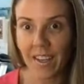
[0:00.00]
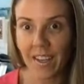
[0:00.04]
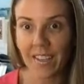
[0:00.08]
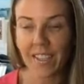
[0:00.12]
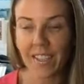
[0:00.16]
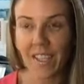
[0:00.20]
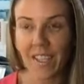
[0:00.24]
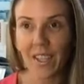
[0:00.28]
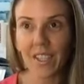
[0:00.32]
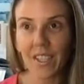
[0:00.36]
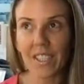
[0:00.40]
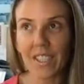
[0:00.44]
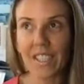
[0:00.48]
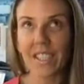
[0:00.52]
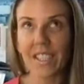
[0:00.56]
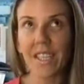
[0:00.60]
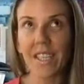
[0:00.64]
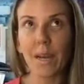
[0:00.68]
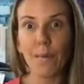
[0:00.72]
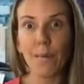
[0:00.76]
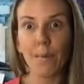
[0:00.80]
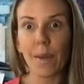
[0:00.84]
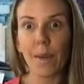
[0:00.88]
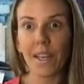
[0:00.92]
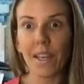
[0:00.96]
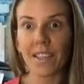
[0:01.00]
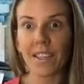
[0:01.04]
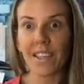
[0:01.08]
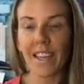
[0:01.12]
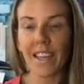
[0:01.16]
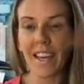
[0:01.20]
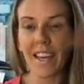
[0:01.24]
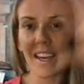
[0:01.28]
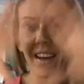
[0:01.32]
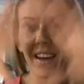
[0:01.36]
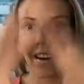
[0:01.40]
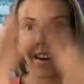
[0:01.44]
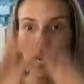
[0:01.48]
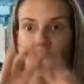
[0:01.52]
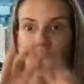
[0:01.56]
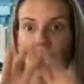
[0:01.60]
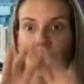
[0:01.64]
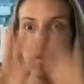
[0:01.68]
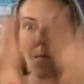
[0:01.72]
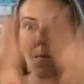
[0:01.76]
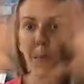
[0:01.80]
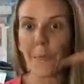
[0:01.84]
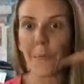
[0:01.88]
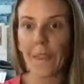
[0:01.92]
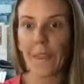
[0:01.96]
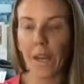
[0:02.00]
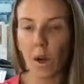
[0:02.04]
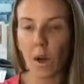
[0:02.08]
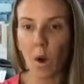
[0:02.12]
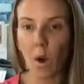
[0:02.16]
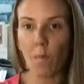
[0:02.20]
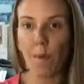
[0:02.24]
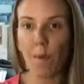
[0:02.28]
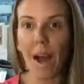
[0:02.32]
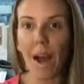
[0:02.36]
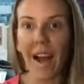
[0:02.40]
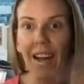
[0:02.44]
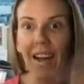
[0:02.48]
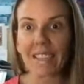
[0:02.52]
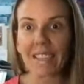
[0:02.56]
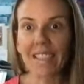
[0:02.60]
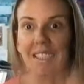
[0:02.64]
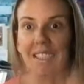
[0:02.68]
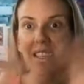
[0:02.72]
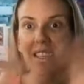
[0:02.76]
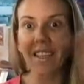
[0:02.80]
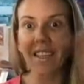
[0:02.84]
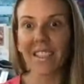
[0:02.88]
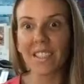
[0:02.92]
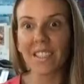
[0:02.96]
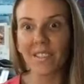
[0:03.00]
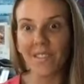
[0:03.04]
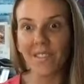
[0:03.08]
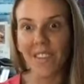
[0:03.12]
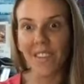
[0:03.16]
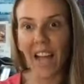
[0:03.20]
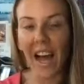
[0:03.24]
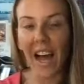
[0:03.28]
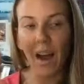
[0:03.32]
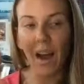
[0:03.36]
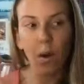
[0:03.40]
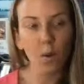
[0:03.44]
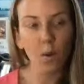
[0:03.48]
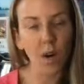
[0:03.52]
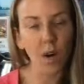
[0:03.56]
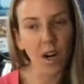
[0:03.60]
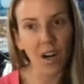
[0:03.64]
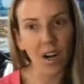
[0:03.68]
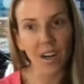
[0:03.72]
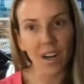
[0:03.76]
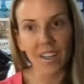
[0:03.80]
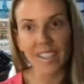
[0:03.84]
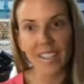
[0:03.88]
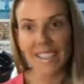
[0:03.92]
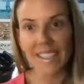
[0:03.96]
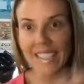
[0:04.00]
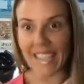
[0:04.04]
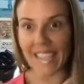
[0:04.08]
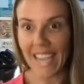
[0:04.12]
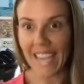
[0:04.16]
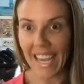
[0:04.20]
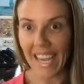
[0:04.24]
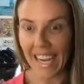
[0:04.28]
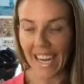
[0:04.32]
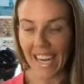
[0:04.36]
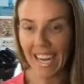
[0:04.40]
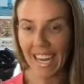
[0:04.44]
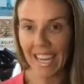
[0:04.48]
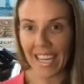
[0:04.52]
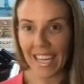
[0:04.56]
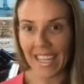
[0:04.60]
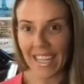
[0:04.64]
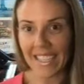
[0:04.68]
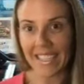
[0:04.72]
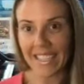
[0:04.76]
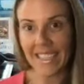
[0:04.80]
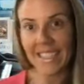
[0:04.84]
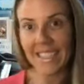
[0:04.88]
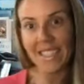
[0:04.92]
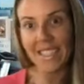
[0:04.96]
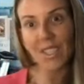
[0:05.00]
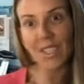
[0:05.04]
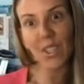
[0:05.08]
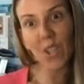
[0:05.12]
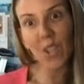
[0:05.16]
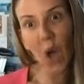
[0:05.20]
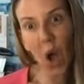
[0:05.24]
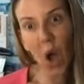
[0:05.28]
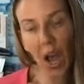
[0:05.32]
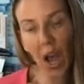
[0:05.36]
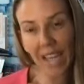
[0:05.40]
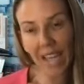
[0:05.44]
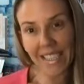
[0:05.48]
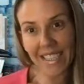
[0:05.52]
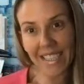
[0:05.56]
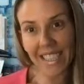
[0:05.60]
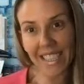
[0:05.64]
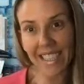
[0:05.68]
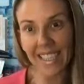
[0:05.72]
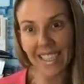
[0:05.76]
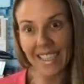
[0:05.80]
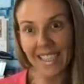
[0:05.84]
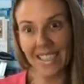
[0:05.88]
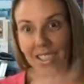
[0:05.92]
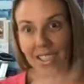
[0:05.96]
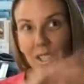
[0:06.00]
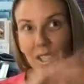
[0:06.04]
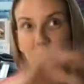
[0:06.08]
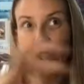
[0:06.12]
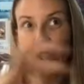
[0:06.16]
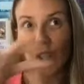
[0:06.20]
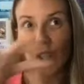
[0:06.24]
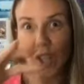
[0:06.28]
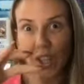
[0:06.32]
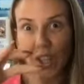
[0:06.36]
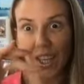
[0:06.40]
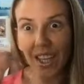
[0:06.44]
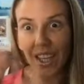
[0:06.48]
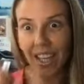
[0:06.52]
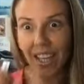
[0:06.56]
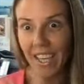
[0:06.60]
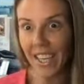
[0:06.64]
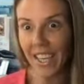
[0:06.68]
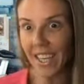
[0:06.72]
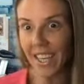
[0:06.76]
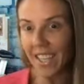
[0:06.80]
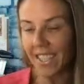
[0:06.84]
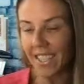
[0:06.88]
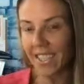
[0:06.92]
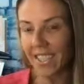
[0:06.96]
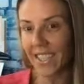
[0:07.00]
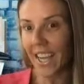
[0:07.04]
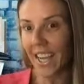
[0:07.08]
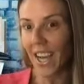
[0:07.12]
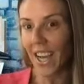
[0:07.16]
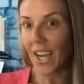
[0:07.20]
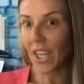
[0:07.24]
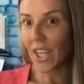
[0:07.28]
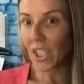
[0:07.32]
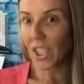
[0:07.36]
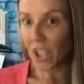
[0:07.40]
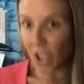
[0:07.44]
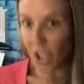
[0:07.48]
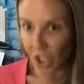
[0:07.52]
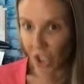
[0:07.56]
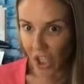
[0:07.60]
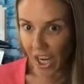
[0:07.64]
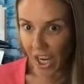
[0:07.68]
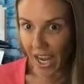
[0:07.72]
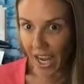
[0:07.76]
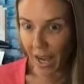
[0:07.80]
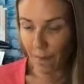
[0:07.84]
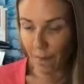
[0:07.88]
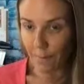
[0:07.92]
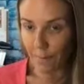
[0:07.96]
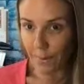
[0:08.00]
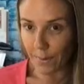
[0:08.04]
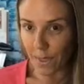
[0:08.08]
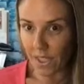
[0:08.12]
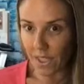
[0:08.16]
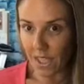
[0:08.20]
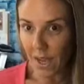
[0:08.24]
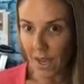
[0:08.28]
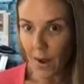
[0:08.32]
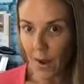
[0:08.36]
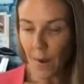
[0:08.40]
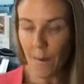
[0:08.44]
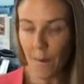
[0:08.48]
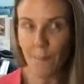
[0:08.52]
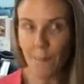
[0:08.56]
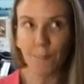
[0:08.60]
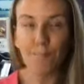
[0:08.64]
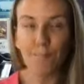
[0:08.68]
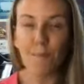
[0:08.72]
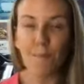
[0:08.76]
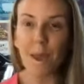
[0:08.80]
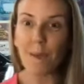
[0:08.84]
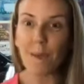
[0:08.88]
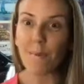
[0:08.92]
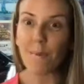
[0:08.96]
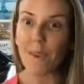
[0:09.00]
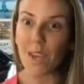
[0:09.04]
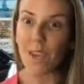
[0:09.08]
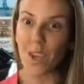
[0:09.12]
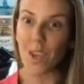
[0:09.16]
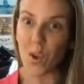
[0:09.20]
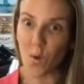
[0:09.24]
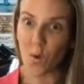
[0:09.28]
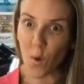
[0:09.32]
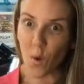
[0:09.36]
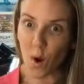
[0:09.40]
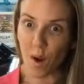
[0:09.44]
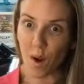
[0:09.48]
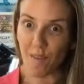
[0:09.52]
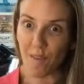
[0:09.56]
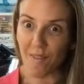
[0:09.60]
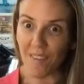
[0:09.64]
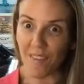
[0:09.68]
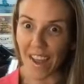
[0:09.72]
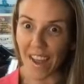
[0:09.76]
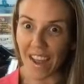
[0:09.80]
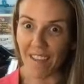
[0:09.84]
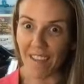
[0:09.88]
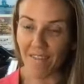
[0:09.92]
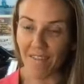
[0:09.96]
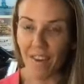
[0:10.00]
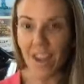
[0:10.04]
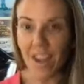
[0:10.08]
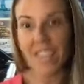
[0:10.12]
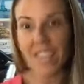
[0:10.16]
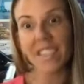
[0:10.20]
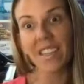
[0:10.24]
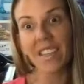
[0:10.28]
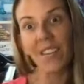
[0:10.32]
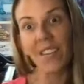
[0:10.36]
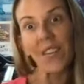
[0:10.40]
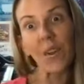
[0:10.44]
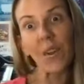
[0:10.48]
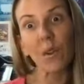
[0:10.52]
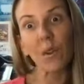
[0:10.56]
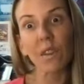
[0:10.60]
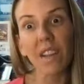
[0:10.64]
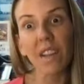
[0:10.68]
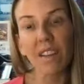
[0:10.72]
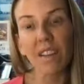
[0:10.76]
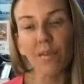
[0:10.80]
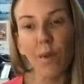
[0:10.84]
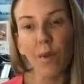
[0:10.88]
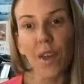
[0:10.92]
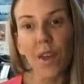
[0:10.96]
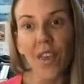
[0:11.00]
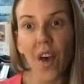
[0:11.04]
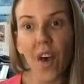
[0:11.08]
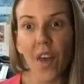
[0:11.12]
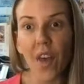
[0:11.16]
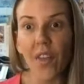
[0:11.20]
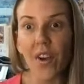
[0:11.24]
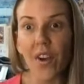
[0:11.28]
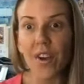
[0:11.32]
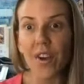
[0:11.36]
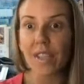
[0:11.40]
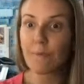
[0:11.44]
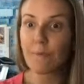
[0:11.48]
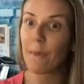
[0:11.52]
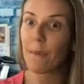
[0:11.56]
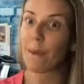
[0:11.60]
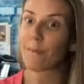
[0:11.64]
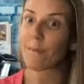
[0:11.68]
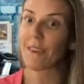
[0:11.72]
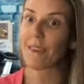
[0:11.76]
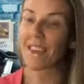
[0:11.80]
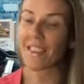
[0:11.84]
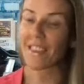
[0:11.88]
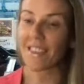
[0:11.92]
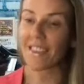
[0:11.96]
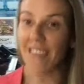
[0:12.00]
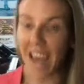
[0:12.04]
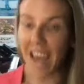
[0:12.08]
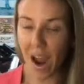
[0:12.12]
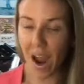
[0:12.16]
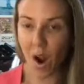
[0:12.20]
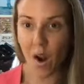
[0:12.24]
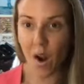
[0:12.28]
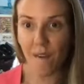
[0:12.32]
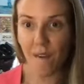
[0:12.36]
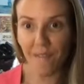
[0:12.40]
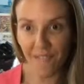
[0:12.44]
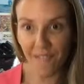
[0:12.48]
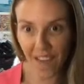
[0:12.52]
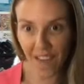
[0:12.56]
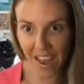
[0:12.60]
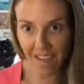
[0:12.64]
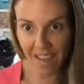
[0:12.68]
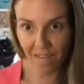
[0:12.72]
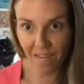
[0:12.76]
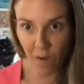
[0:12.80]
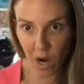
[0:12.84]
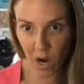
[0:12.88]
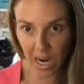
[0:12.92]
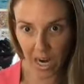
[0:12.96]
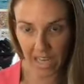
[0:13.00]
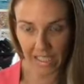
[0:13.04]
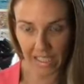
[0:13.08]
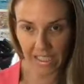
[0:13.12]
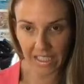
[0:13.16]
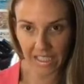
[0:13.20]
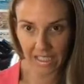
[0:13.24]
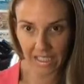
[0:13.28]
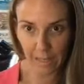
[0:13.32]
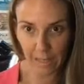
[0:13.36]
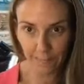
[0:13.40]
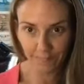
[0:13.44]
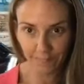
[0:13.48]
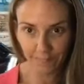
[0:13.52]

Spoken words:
There's typically, pastas, flours, cans, sauces, cookies, chips, maybe your favorites. If you live with others, maybe their favorites.